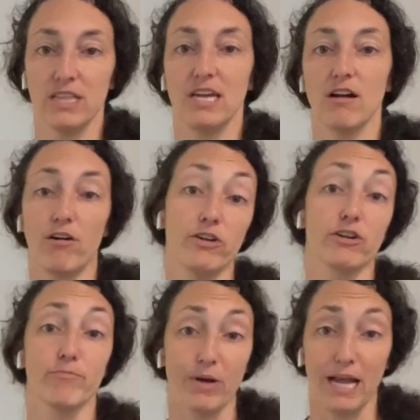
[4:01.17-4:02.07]
it on
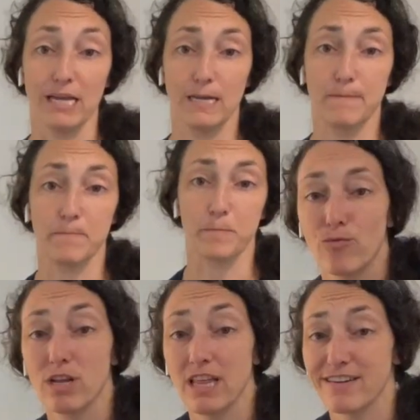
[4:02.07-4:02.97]
your bike.
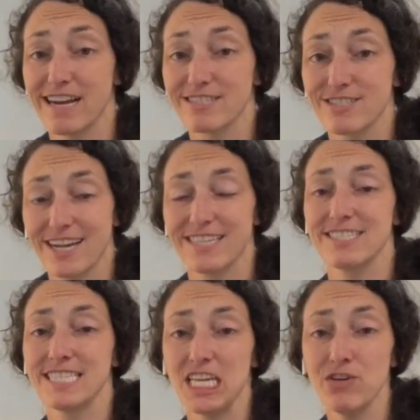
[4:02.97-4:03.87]
One of the other
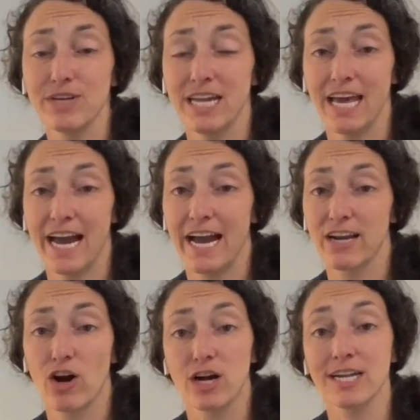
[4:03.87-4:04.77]
exercises that you can add
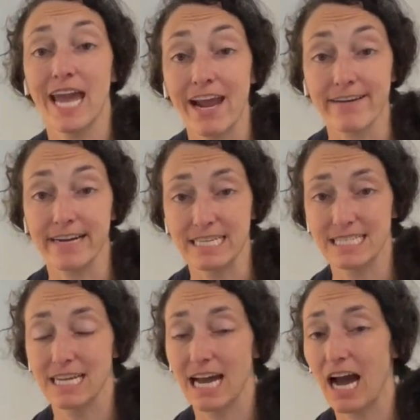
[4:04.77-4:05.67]
are carries.
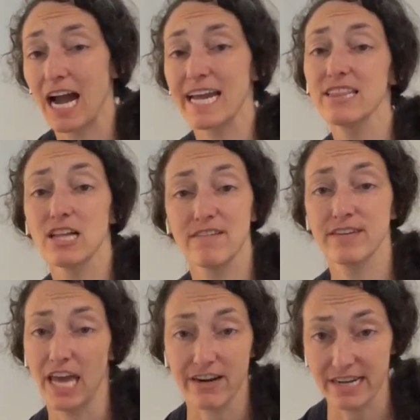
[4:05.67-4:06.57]
I love
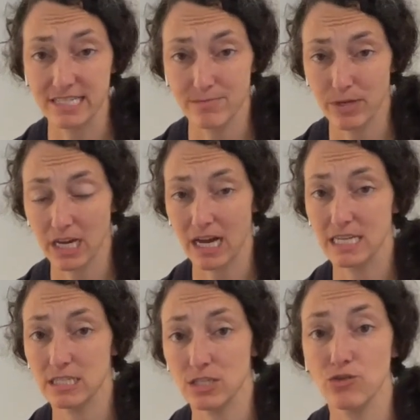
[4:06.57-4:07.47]
carries
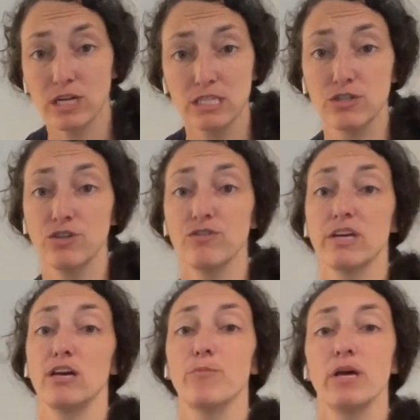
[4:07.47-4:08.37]
because you can do
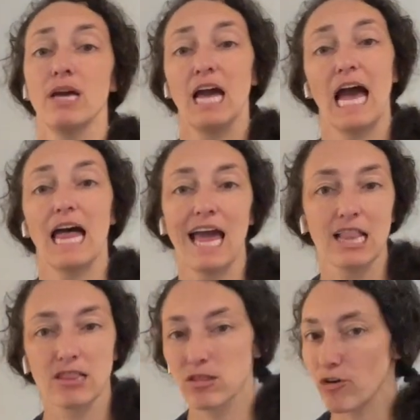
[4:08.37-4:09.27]
them,
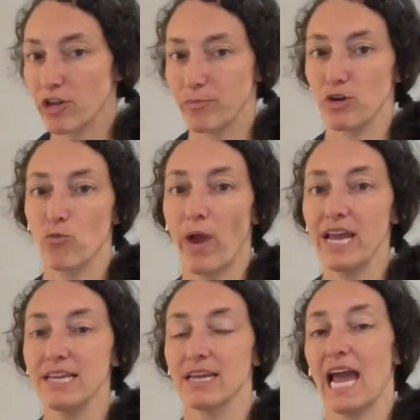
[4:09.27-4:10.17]
load up your
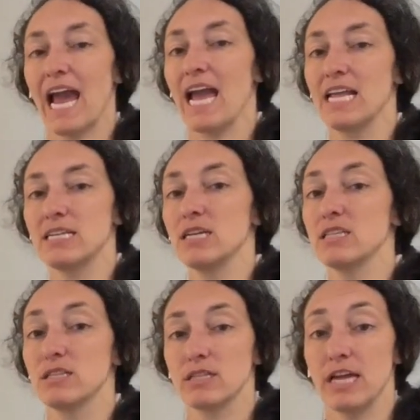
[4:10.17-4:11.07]
weight, and
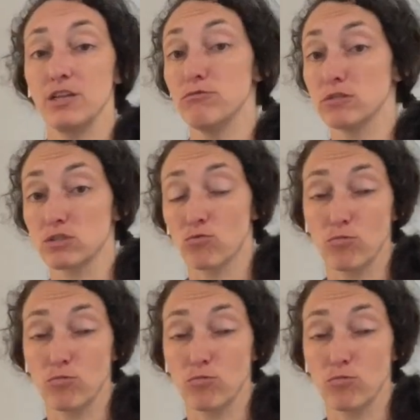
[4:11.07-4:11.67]
then you just